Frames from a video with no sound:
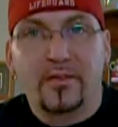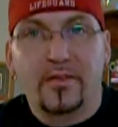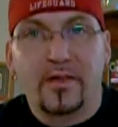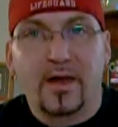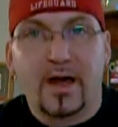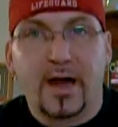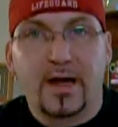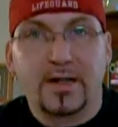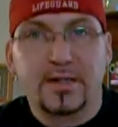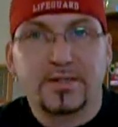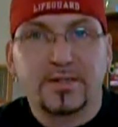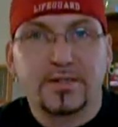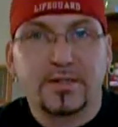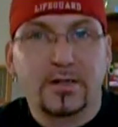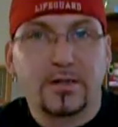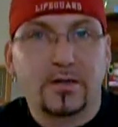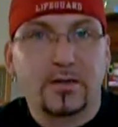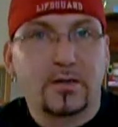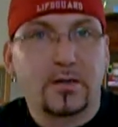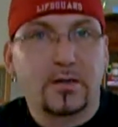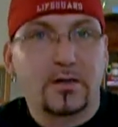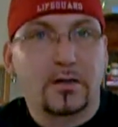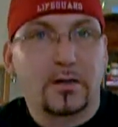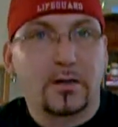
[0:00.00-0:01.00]
that
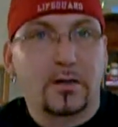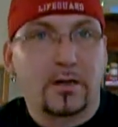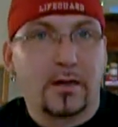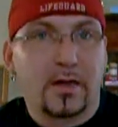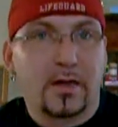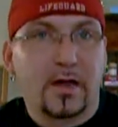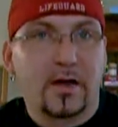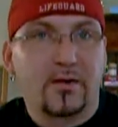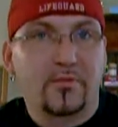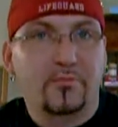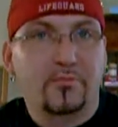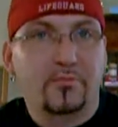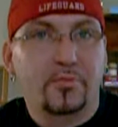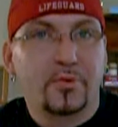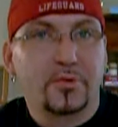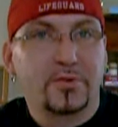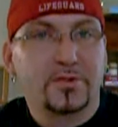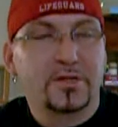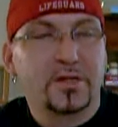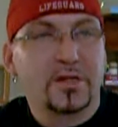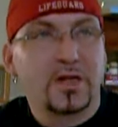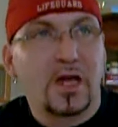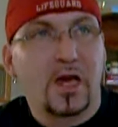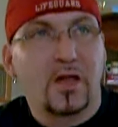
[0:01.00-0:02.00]
have
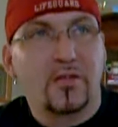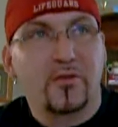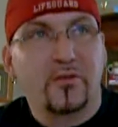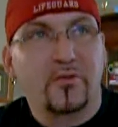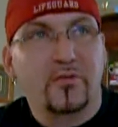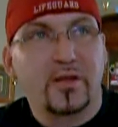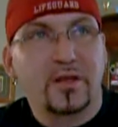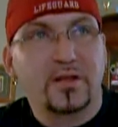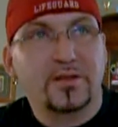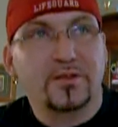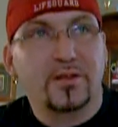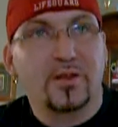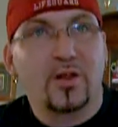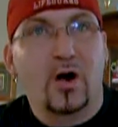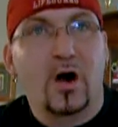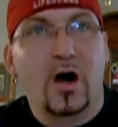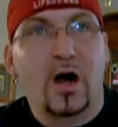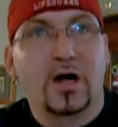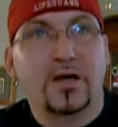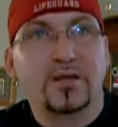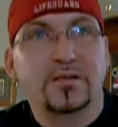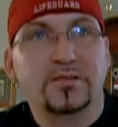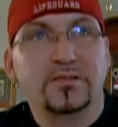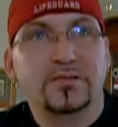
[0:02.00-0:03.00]
put together these
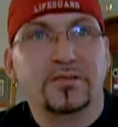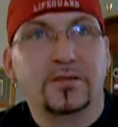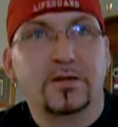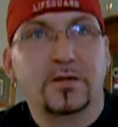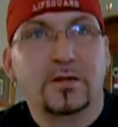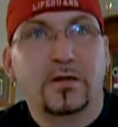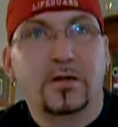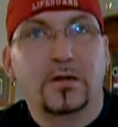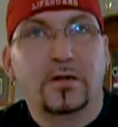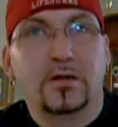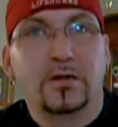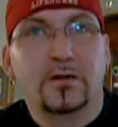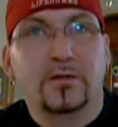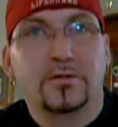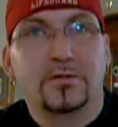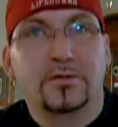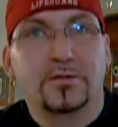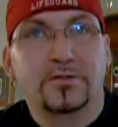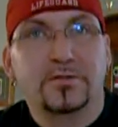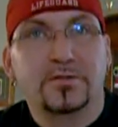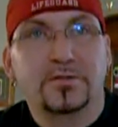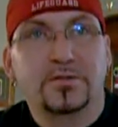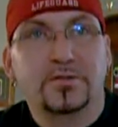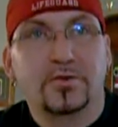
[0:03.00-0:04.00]
laws
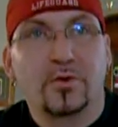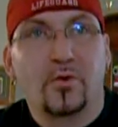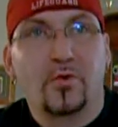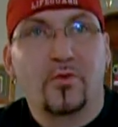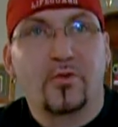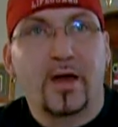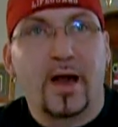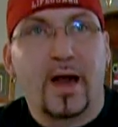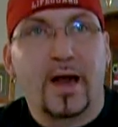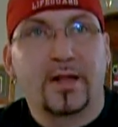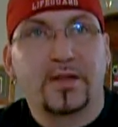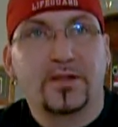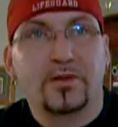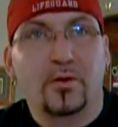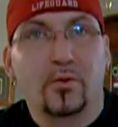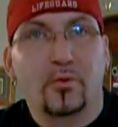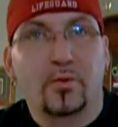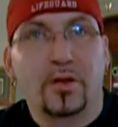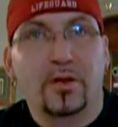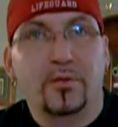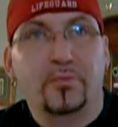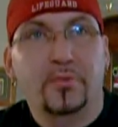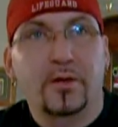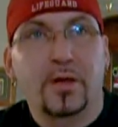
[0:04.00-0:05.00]
so that
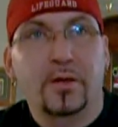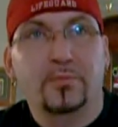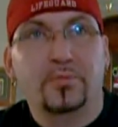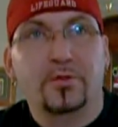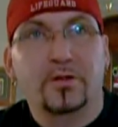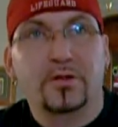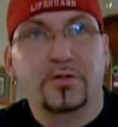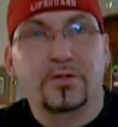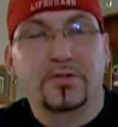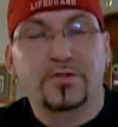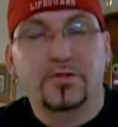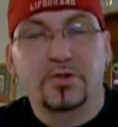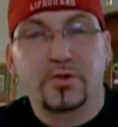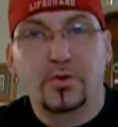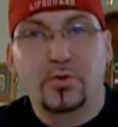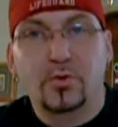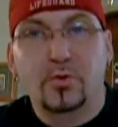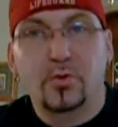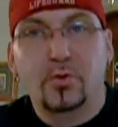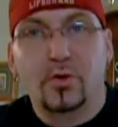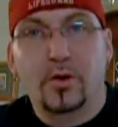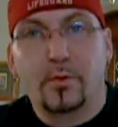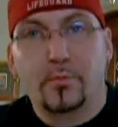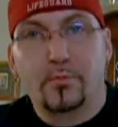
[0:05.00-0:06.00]
when people
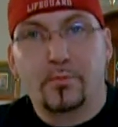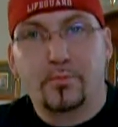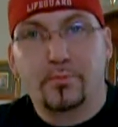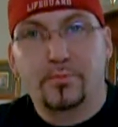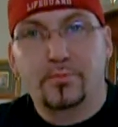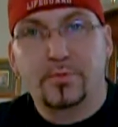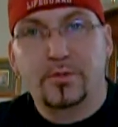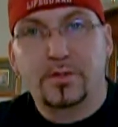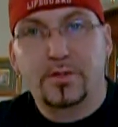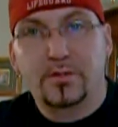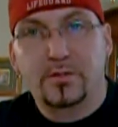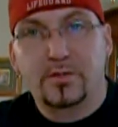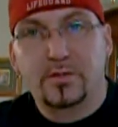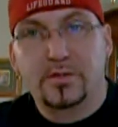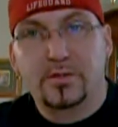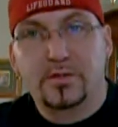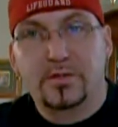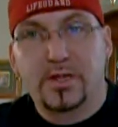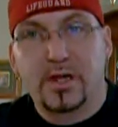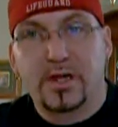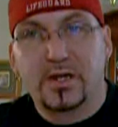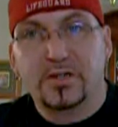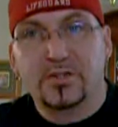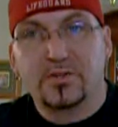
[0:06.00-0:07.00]
do
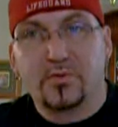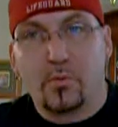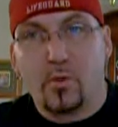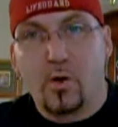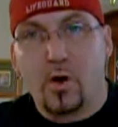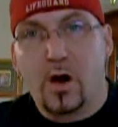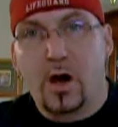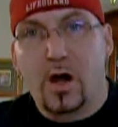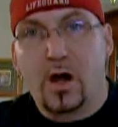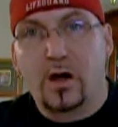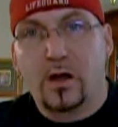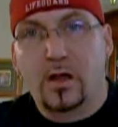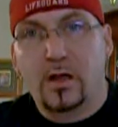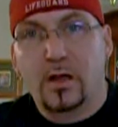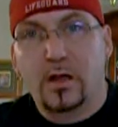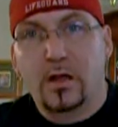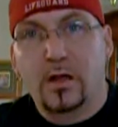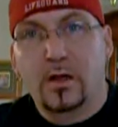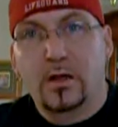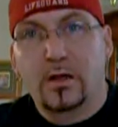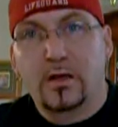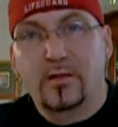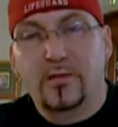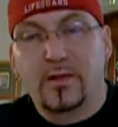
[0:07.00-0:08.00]
things wrong,
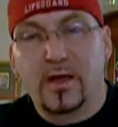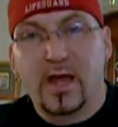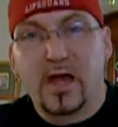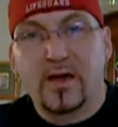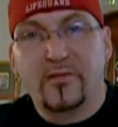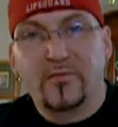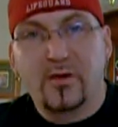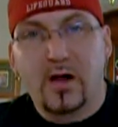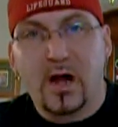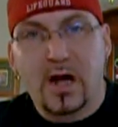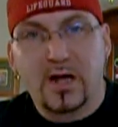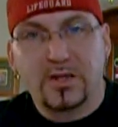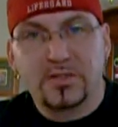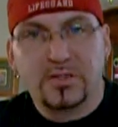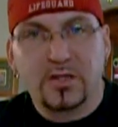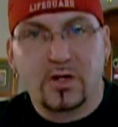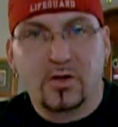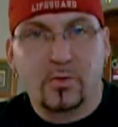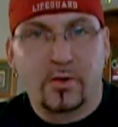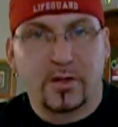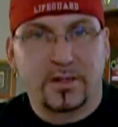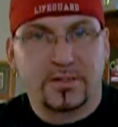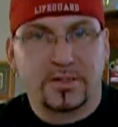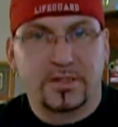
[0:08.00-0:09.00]
they have
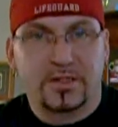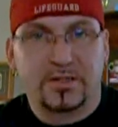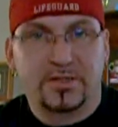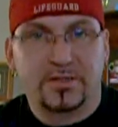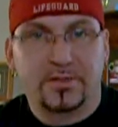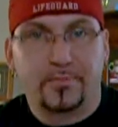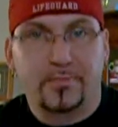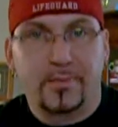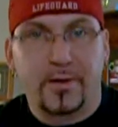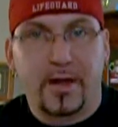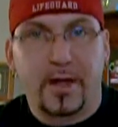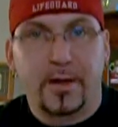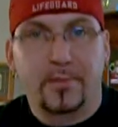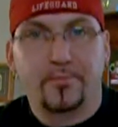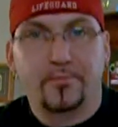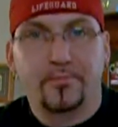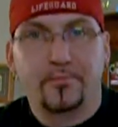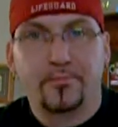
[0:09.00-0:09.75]
consequences to pay.